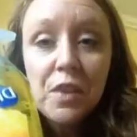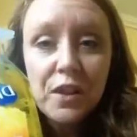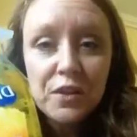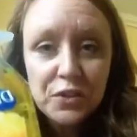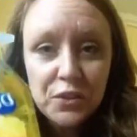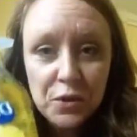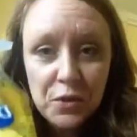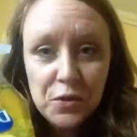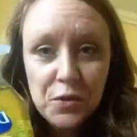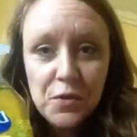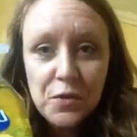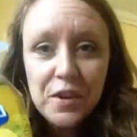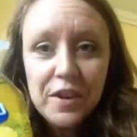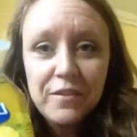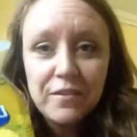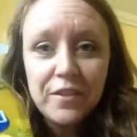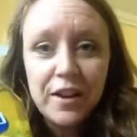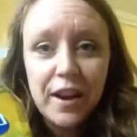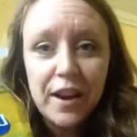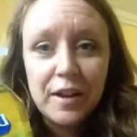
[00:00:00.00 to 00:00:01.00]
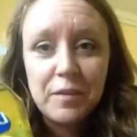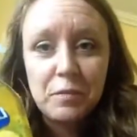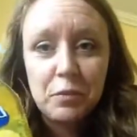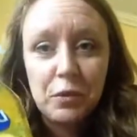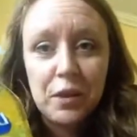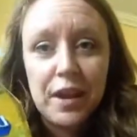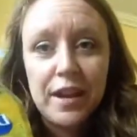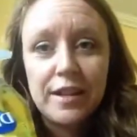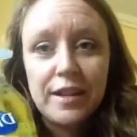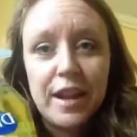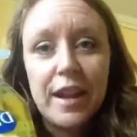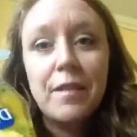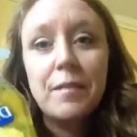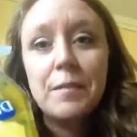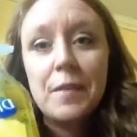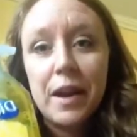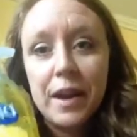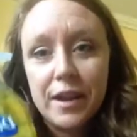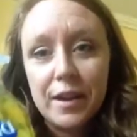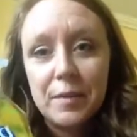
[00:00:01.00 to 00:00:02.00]
So you can find brand
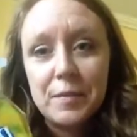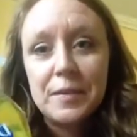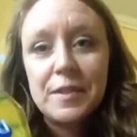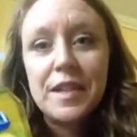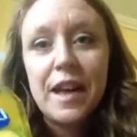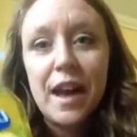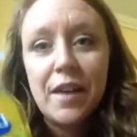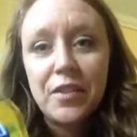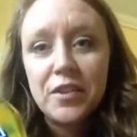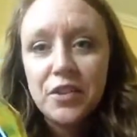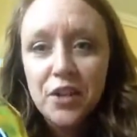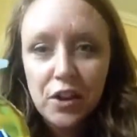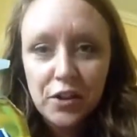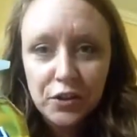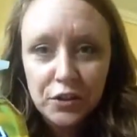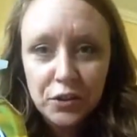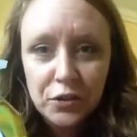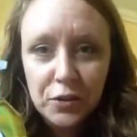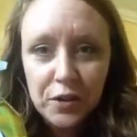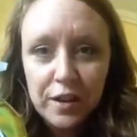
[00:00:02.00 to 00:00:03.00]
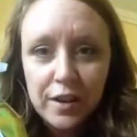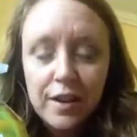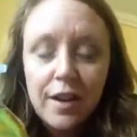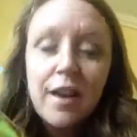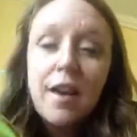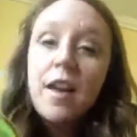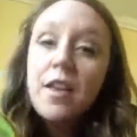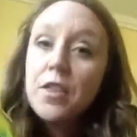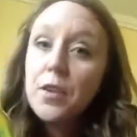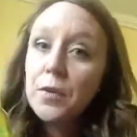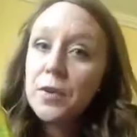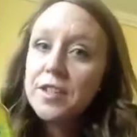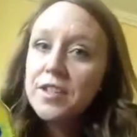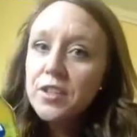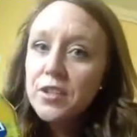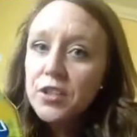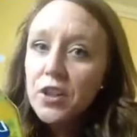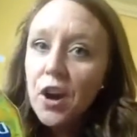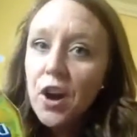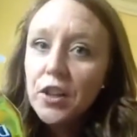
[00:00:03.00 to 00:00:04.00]
name items at the Dollar Tree. There is a
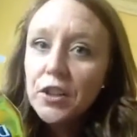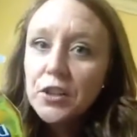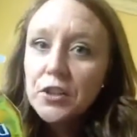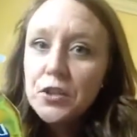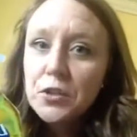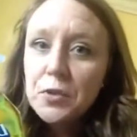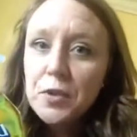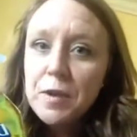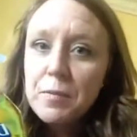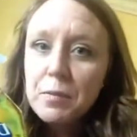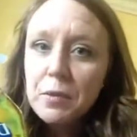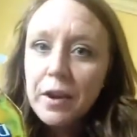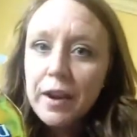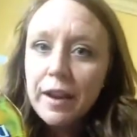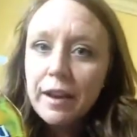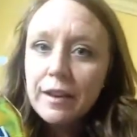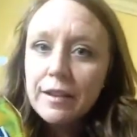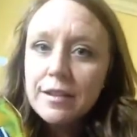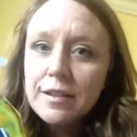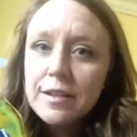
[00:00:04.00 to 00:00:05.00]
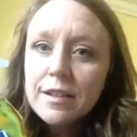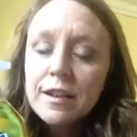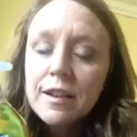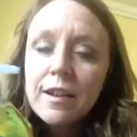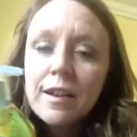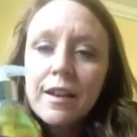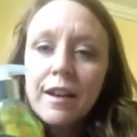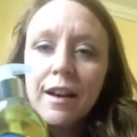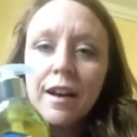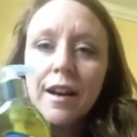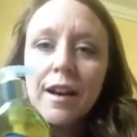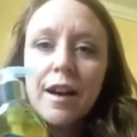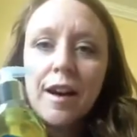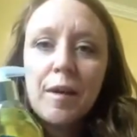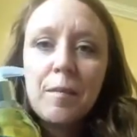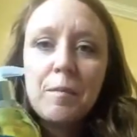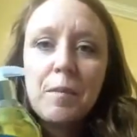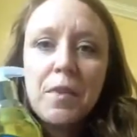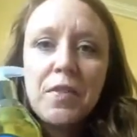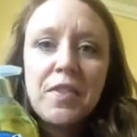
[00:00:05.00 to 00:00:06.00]
Dollar Tree brand,
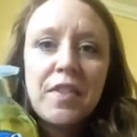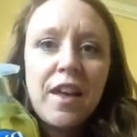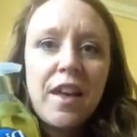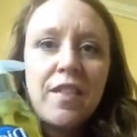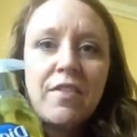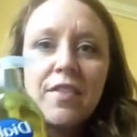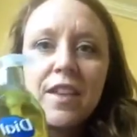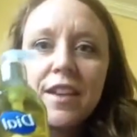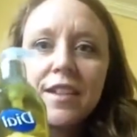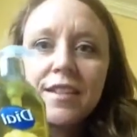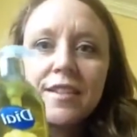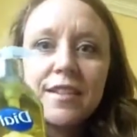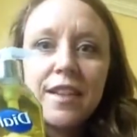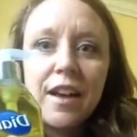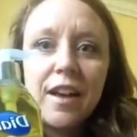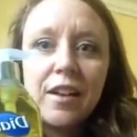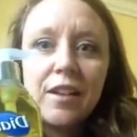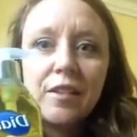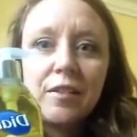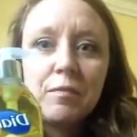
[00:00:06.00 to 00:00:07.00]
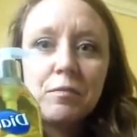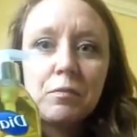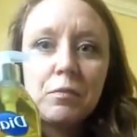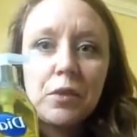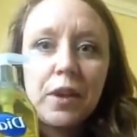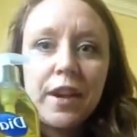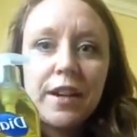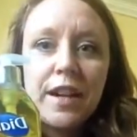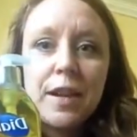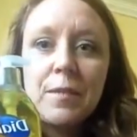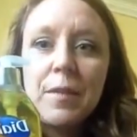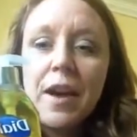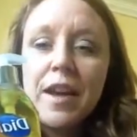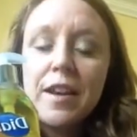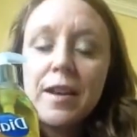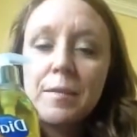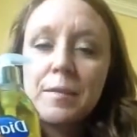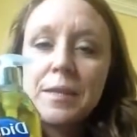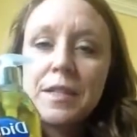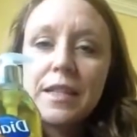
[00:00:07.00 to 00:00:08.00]
but then they sell brand name
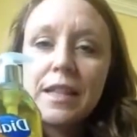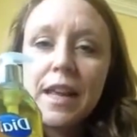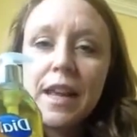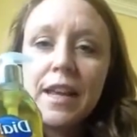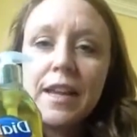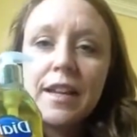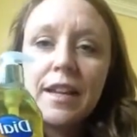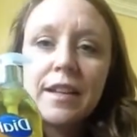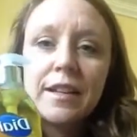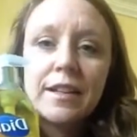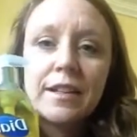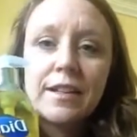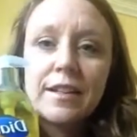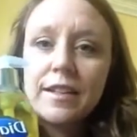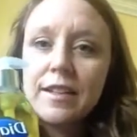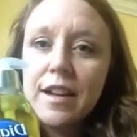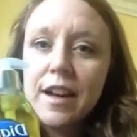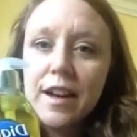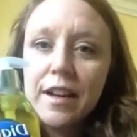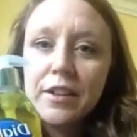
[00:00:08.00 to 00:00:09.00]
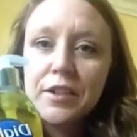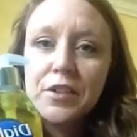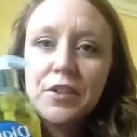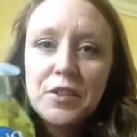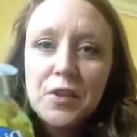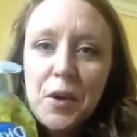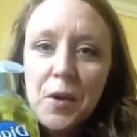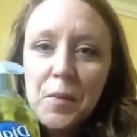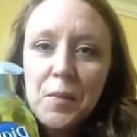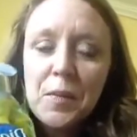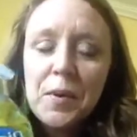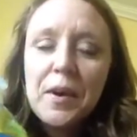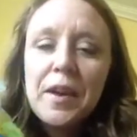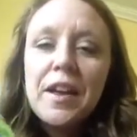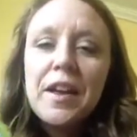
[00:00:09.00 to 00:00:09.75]
items like Dial soap.